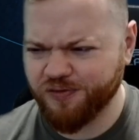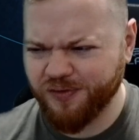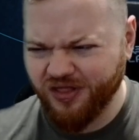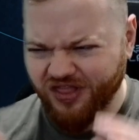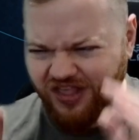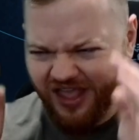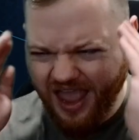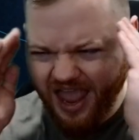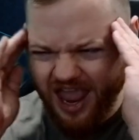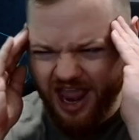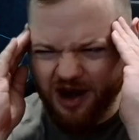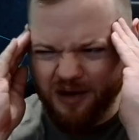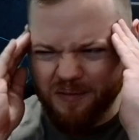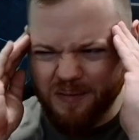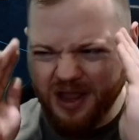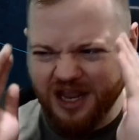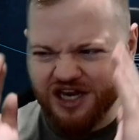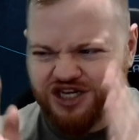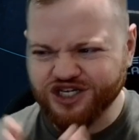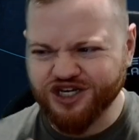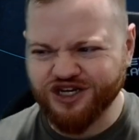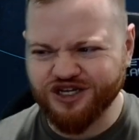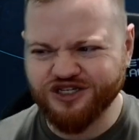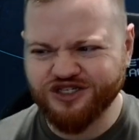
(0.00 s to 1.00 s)
And the
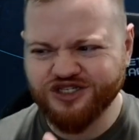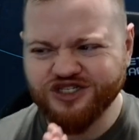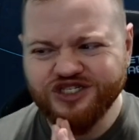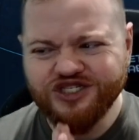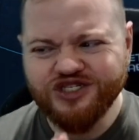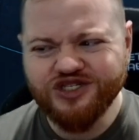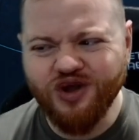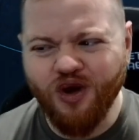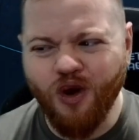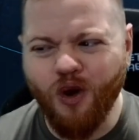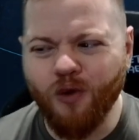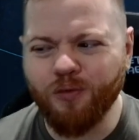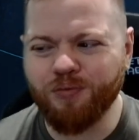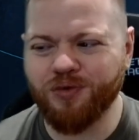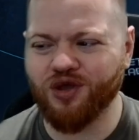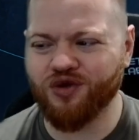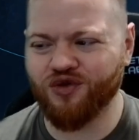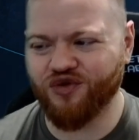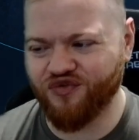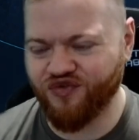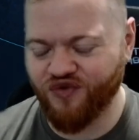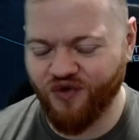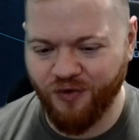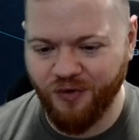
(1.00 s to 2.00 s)
animation is so
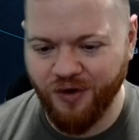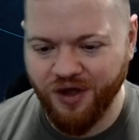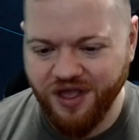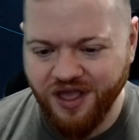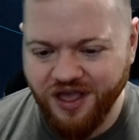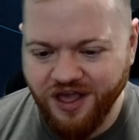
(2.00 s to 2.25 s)
beautiful.